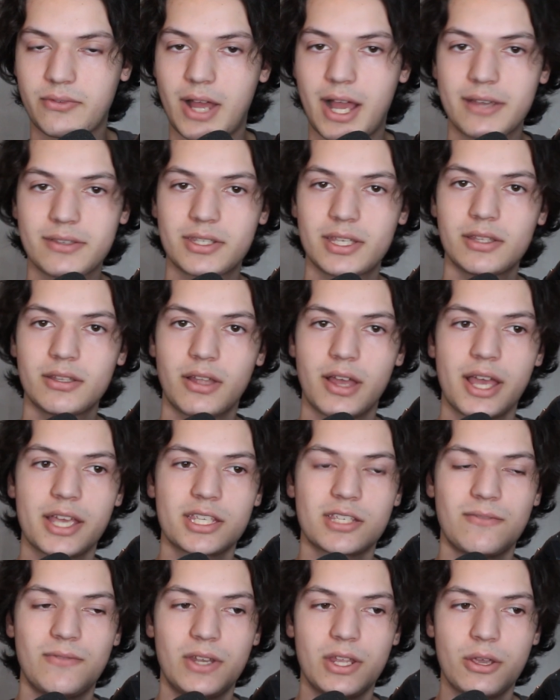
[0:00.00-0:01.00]
I said in the last
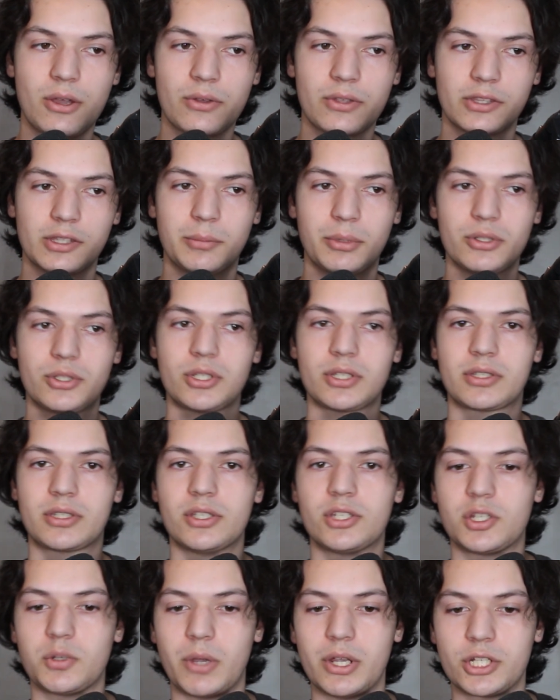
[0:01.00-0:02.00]
video that the bushing
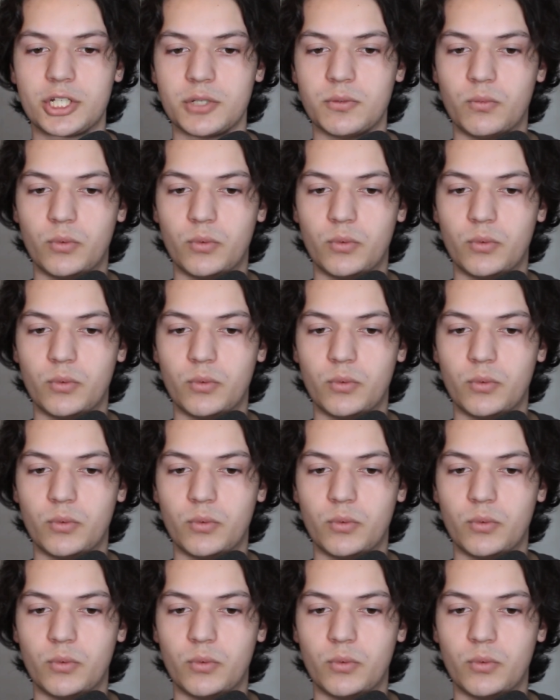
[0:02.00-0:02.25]
situation